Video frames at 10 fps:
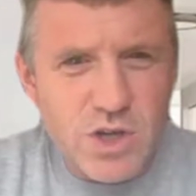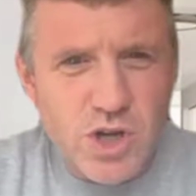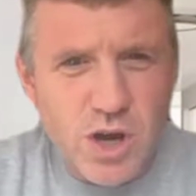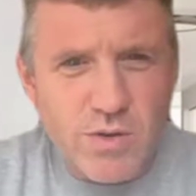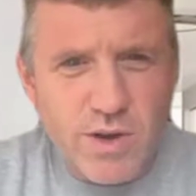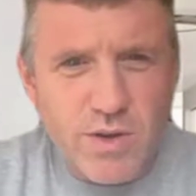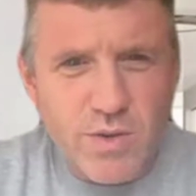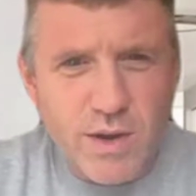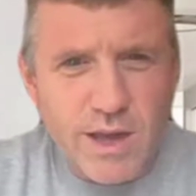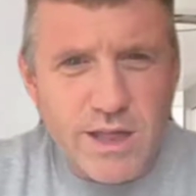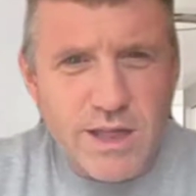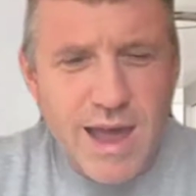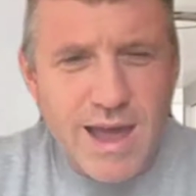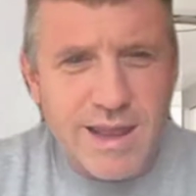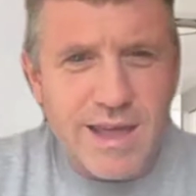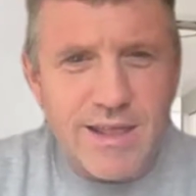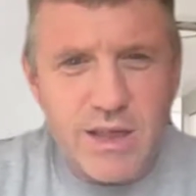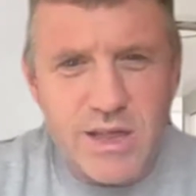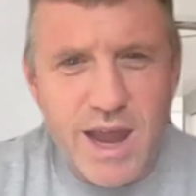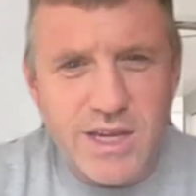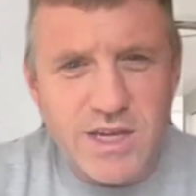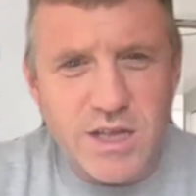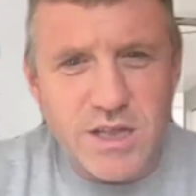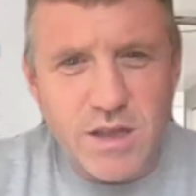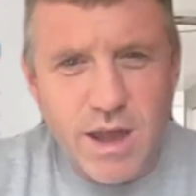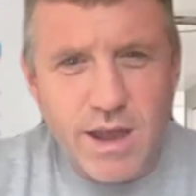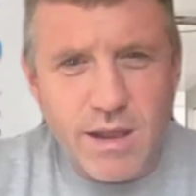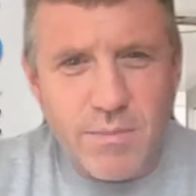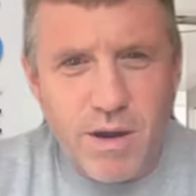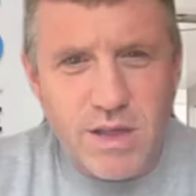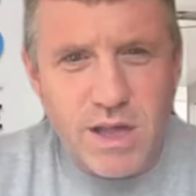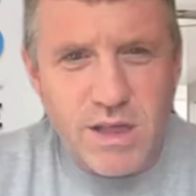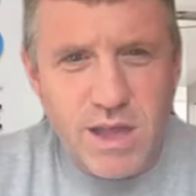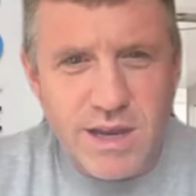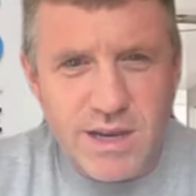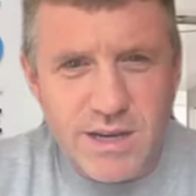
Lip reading: show you exactly the stages and the process